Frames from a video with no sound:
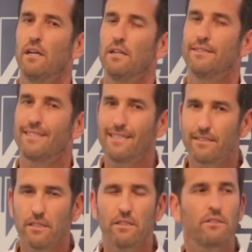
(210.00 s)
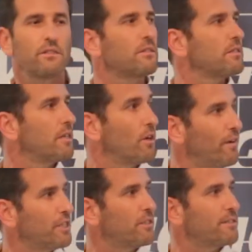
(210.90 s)
centers,
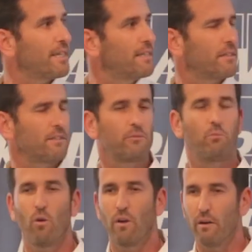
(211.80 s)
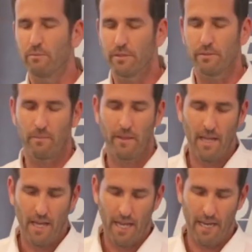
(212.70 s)
innovation centers and programs.
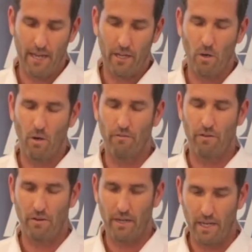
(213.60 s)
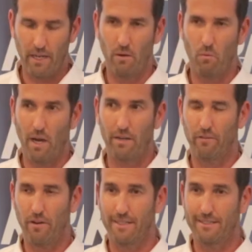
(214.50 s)
And I go over one
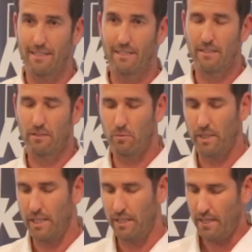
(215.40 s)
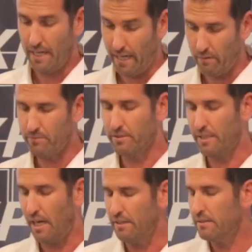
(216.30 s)
very exciting that we helped
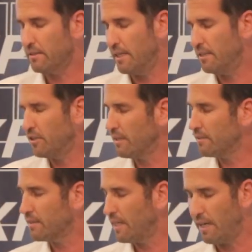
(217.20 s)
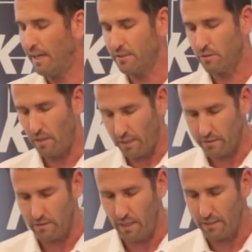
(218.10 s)
start just
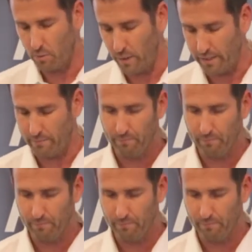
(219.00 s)
last week.